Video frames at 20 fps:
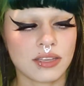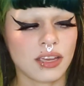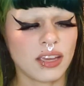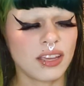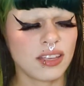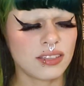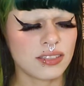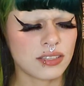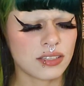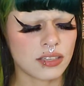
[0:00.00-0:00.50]

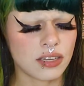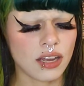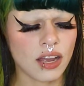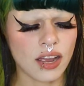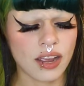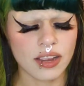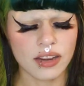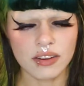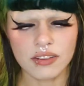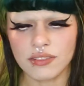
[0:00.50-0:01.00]
it's
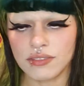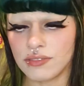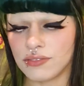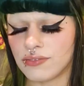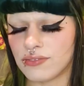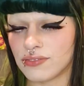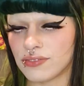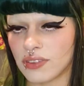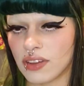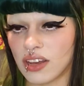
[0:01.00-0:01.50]
kind of
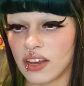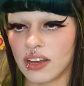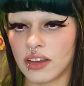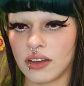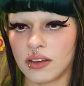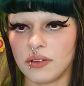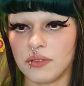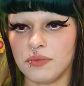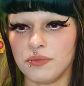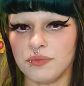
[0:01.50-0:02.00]

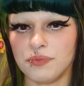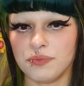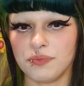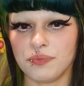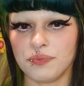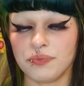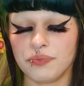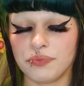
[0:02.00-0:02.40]
um,